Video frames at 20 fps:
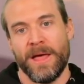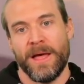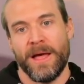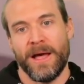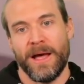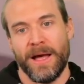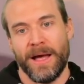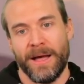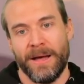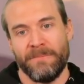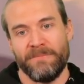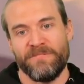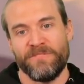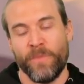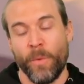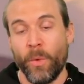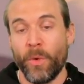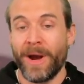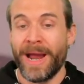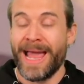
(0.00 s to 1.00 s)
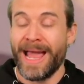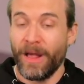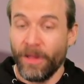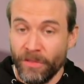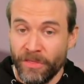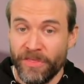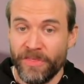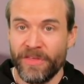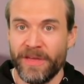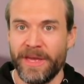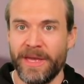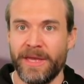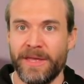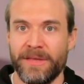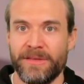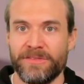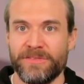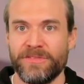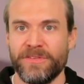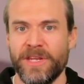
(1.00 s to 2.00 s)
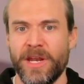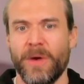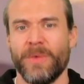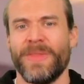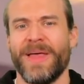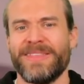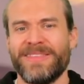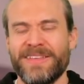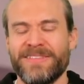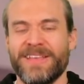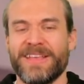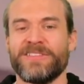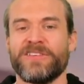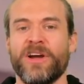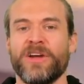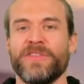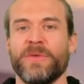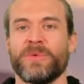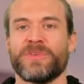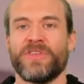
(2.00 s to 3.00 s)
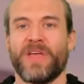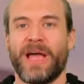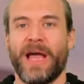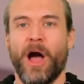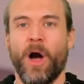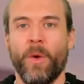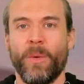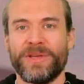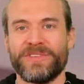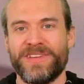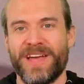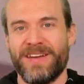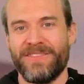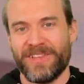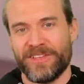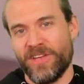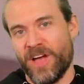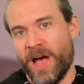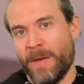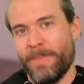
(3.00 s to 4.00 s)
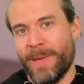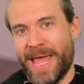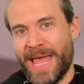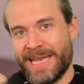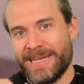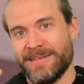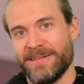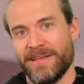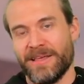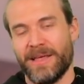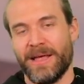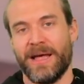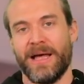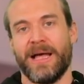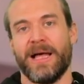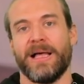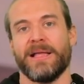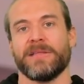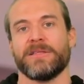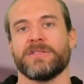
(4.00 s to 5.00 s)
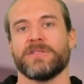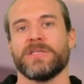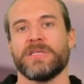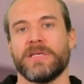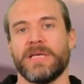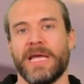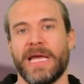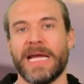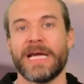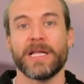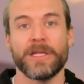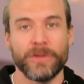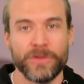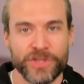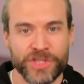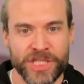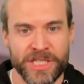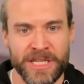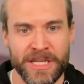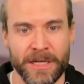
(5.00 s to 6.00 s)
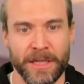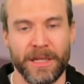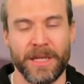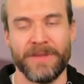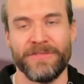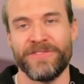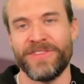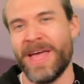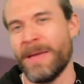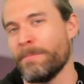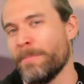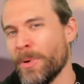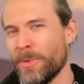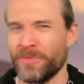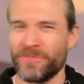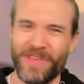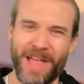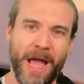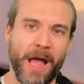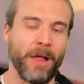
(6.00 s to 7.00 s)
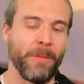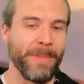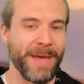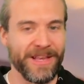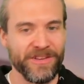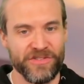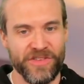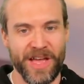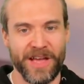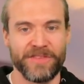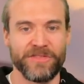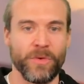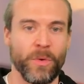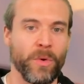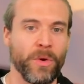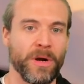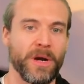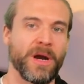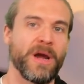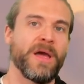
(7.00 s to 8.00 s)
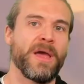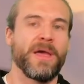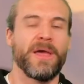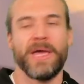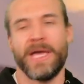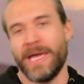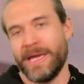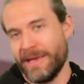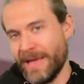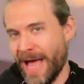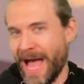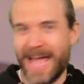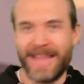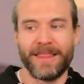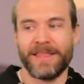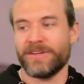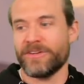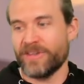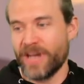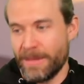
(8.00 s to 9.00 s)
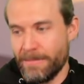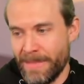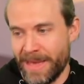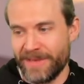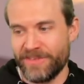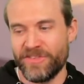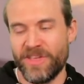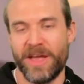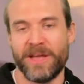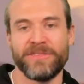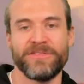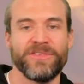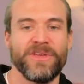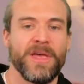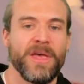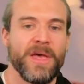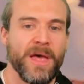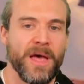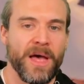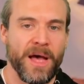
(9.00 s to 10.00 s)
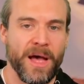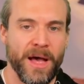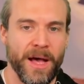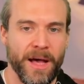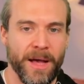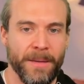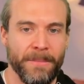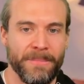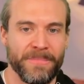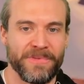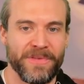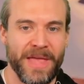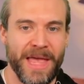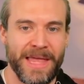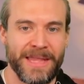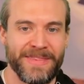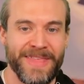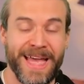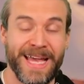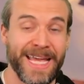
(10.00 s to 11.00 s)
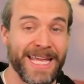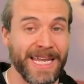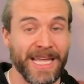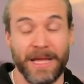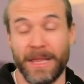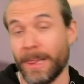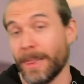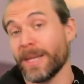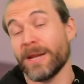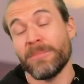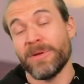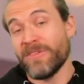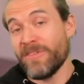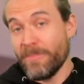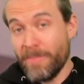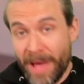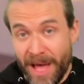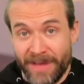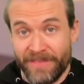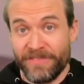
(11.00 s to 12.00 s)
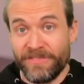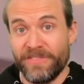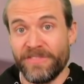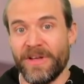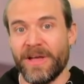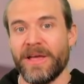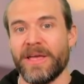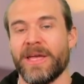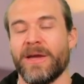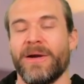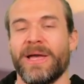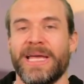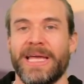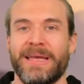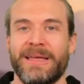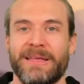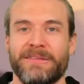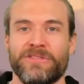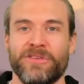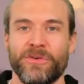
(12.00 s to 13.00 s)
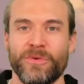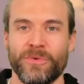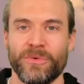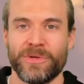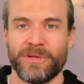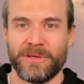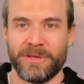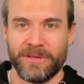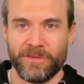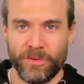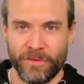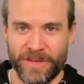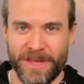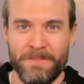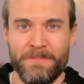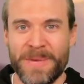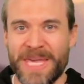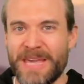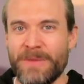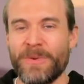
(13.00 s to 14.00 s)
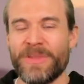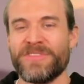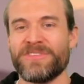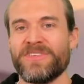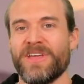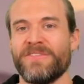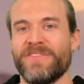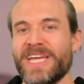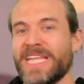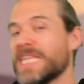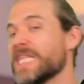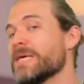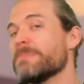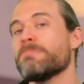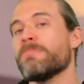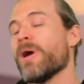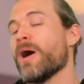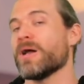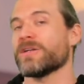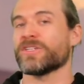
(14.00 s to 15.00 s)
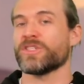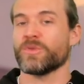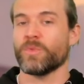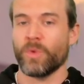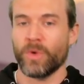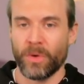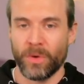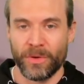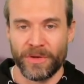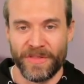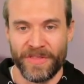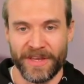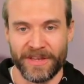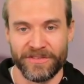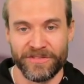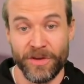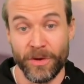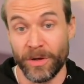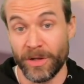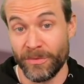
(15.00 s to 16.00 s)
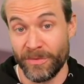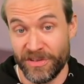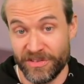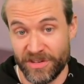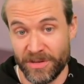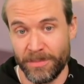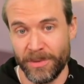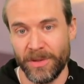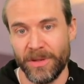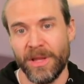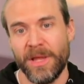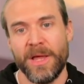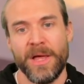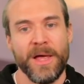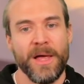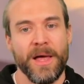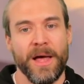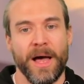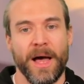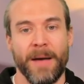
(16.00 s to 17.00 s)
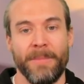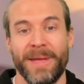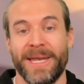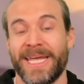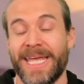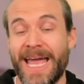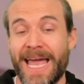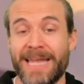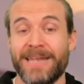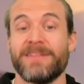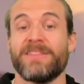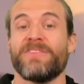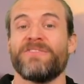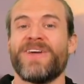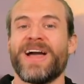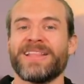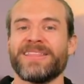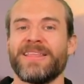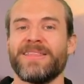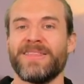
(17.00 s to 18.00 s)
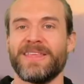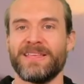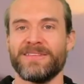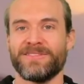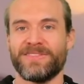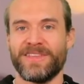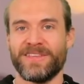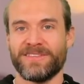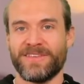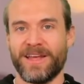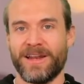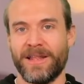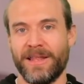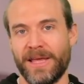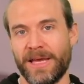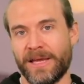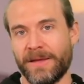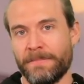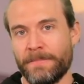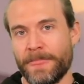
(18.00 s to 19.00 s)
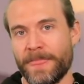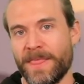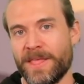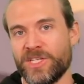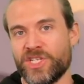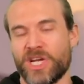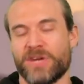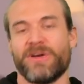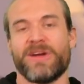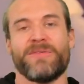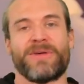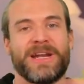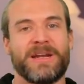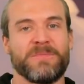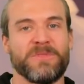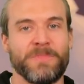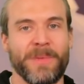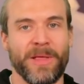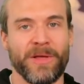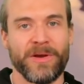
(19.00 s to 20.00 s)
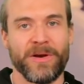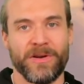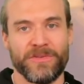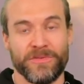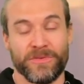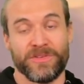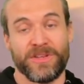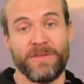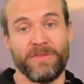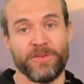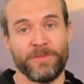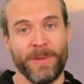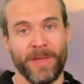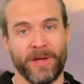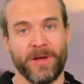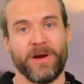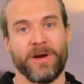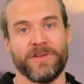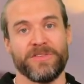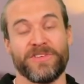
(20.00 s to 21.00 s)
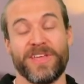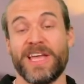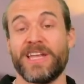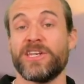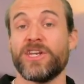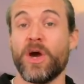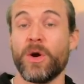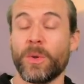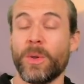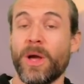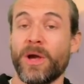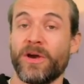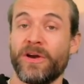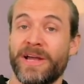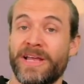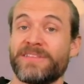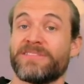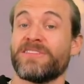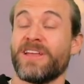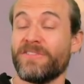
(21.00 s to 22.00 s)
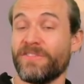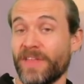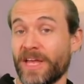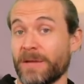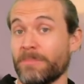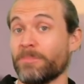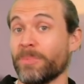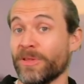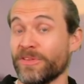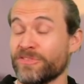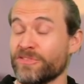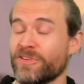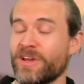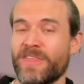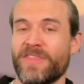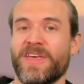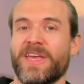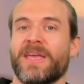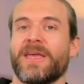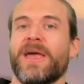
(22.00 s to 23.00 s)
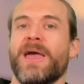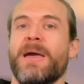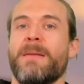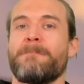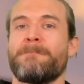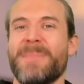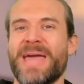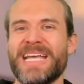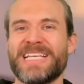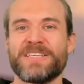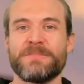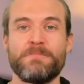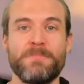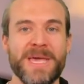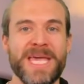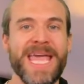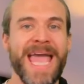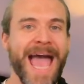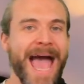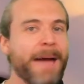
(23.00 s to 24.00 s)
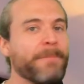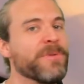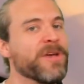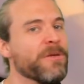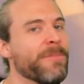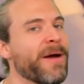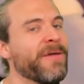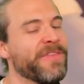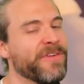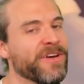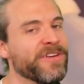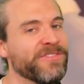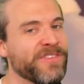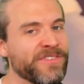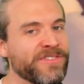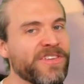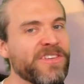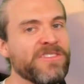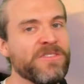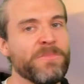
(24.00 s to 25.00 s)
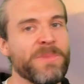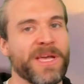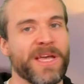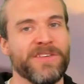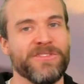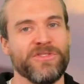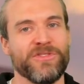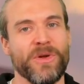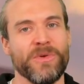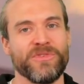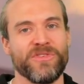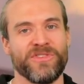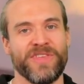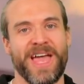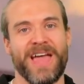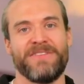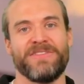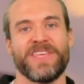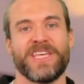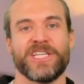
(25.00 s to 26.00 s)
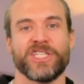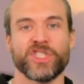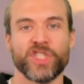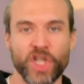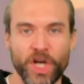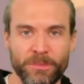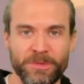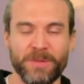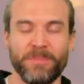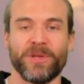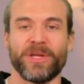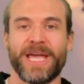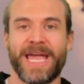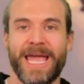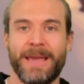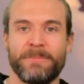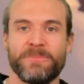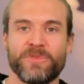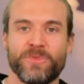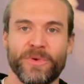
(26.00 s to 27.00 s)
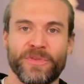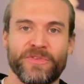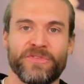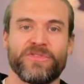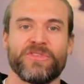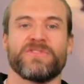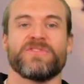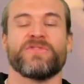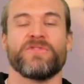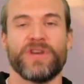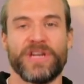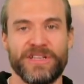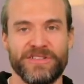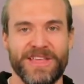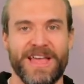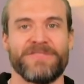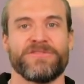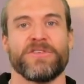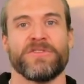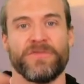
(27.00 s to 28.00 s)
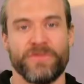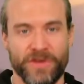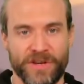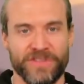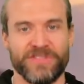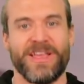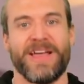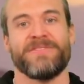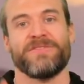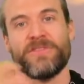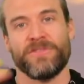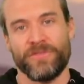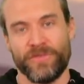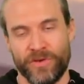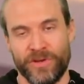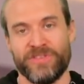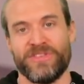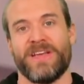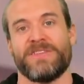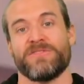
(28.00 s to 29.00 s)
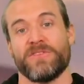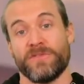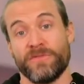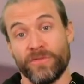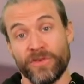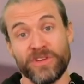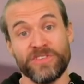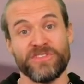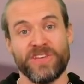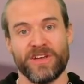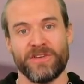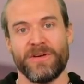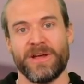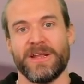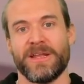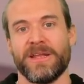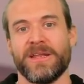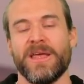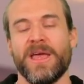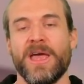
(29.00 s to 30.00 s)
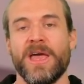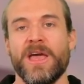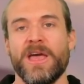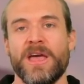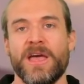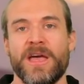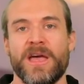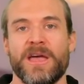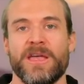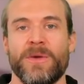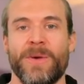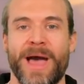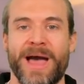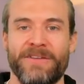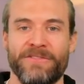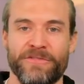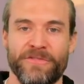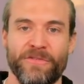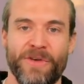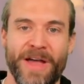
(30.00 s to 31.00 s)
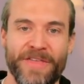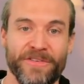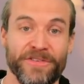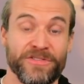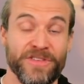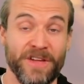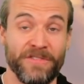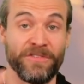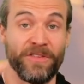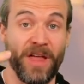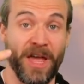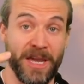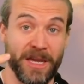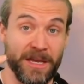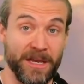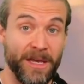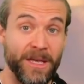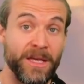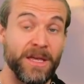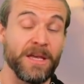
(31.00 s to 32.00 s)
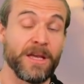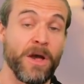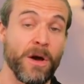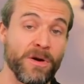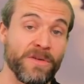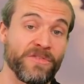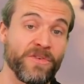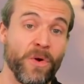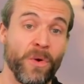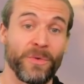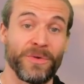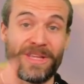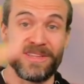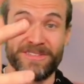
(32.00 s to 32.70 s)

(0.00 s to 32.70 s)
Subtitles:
4 health is, you know, that's a card that was like always kind of a top-end inclusion in a lot of tempo-style mage decks or Highlander-type mage decks, and that getting a little bit of a buff, you know, to sort of compete with stuff in the modern world, I think is totally reasonable. And again, the fact that these kind of like generate random spell cards or discover spell cards can no longer hit stuff like Blizzard, I think makes me happier about their existence, because you don't just have the interminable games where there's just freeze after freeze after freeze after freeze generated. You have rather stuff like Cone of Cold and